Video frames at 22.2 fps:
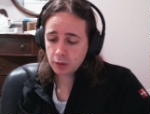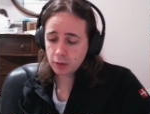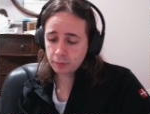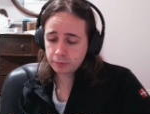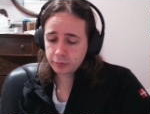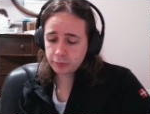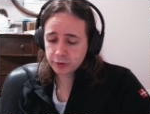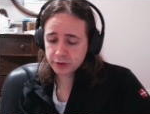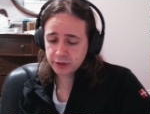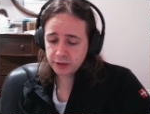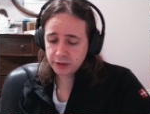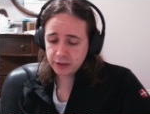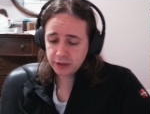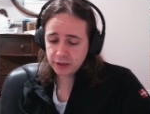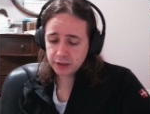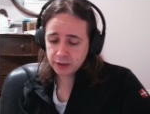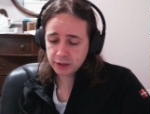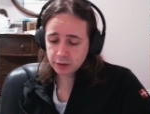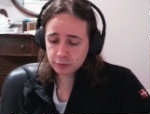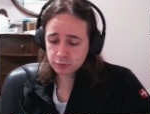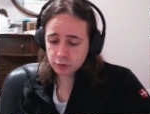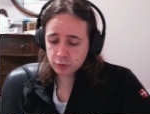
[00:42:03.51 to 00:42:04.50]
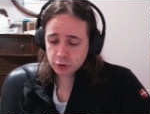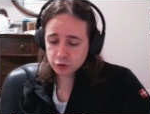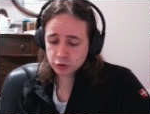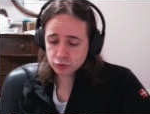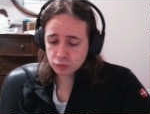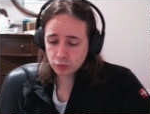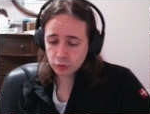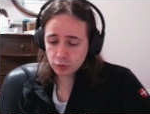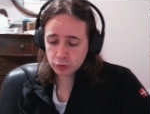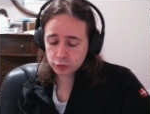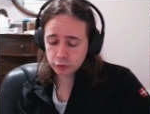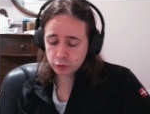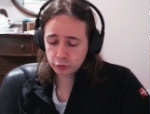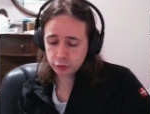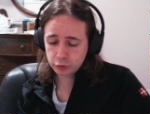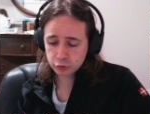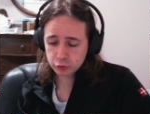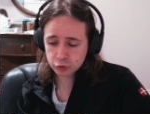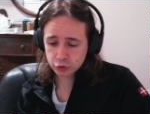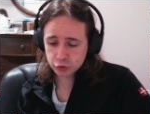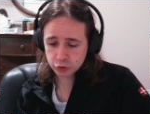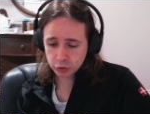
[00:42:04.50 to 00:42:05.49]
but near a crosswalk, you
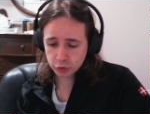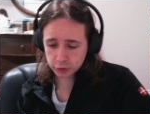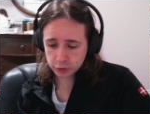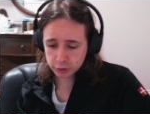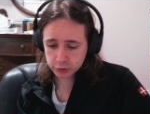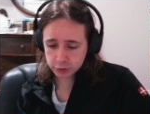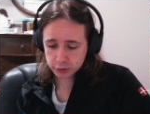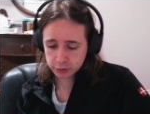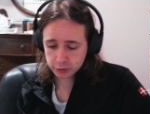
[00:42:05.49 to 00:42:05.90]
should